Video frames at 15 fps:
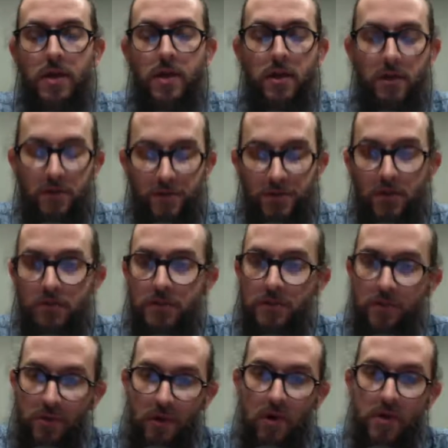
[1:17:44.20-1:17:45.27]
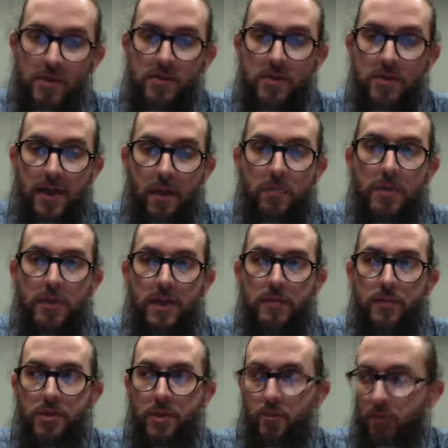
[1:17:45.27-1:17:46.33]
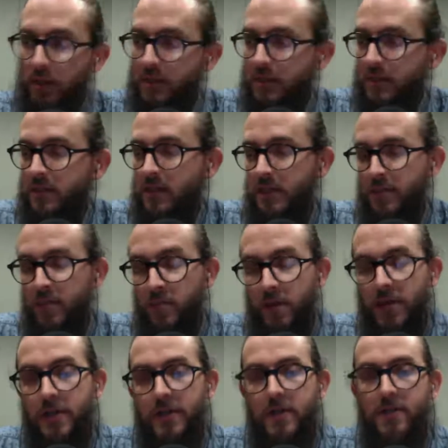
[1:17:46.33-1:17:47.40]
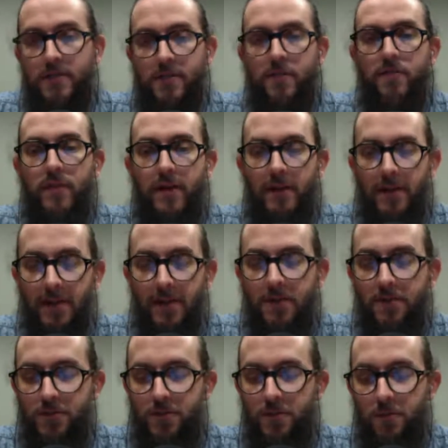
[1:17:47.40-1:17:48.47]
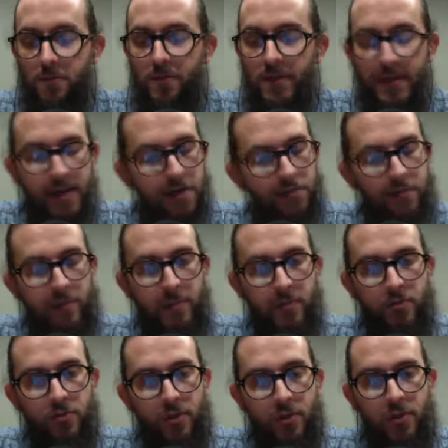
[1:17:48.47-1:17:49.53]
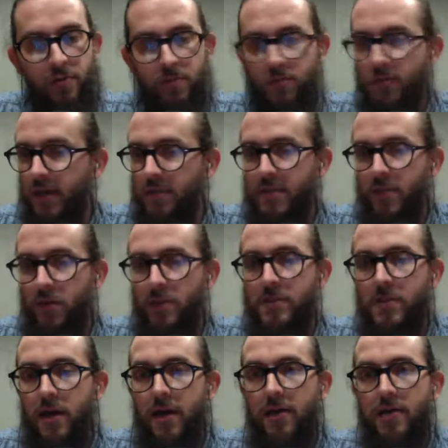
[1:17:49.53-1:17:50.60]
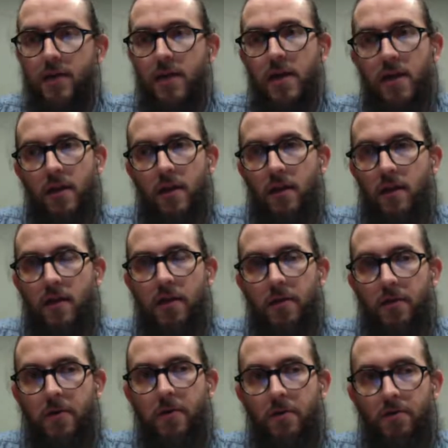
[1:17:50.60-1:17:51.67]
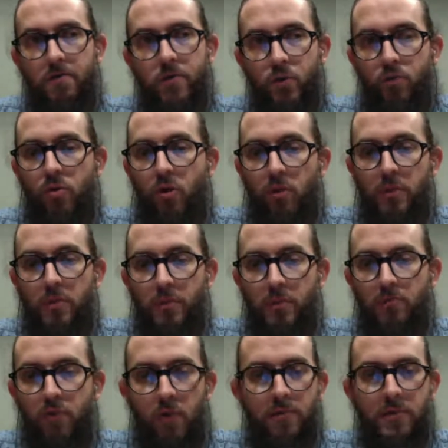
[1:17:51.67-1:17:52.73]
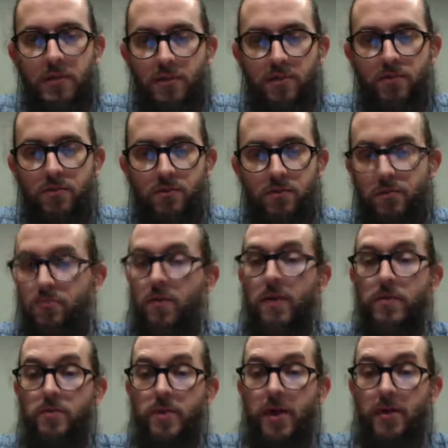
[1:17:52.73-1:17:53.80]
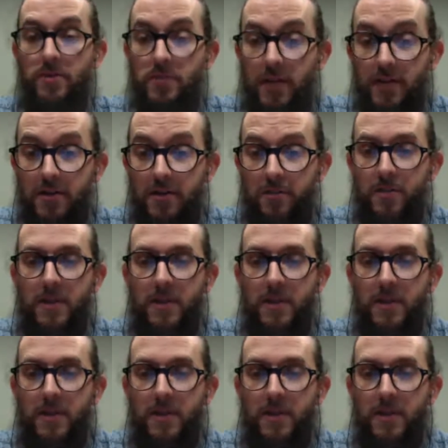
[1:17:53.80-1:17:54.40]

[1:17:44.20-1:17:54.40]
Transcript: consulting with artists and helping them with their presence and email marketing and stuff like that. So yeah, find me on Twitter, look at my website. You'll probably be prompted to subscribe to my newsletter,